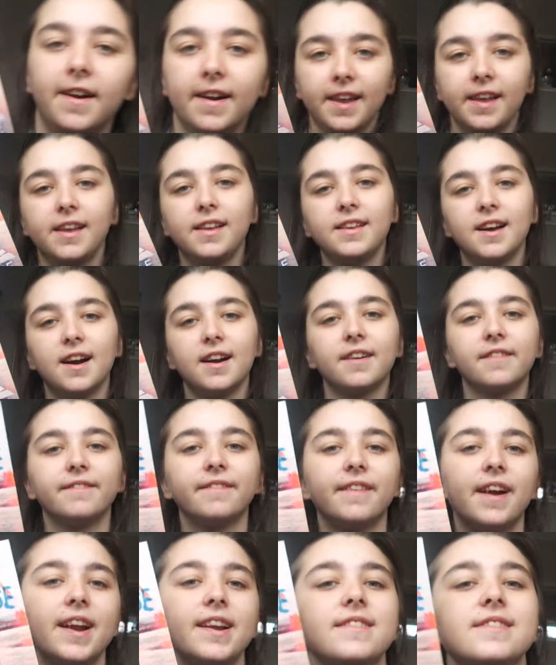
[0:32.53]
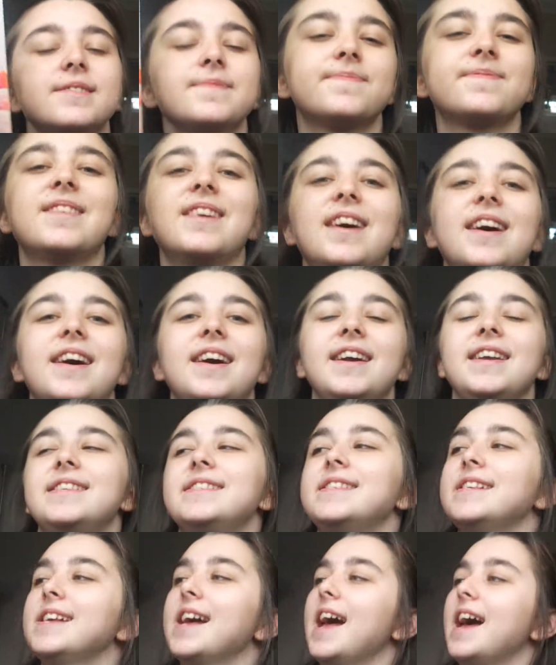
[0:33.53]
sorry, Young Writers
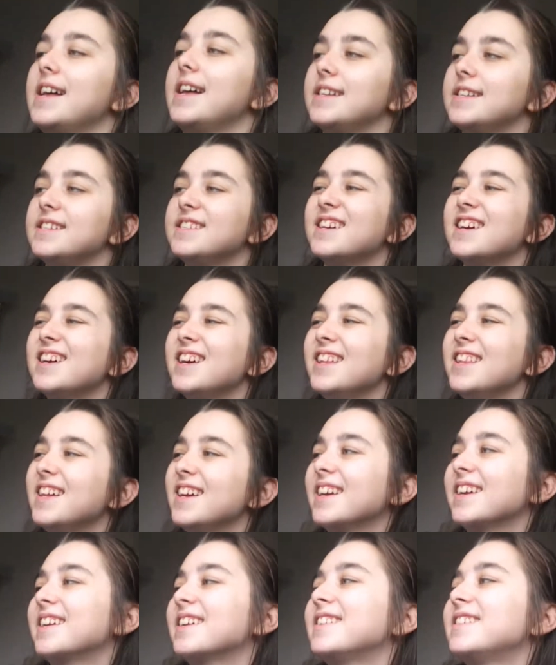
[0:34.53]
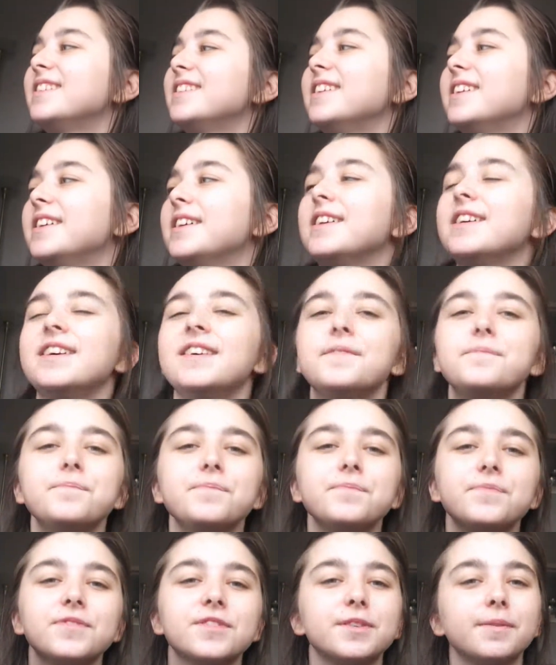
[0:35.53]
Prize, and I like to
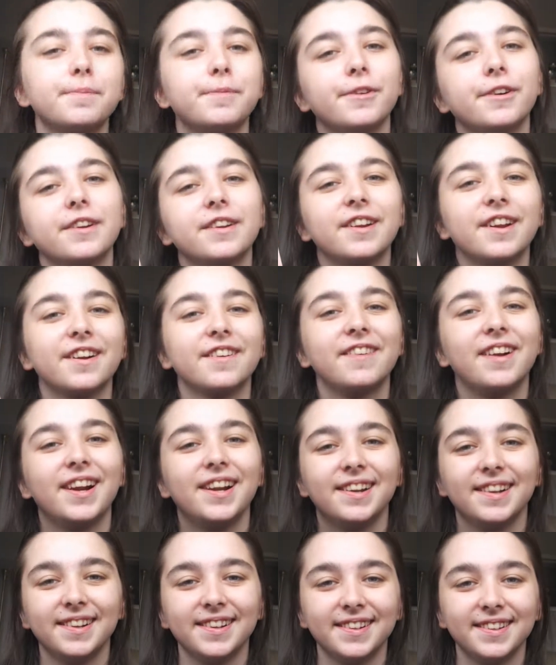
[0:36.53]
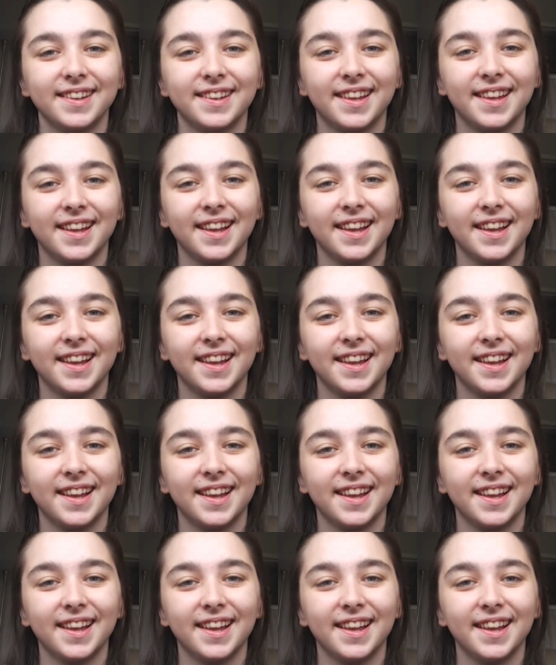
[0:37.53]
support young writers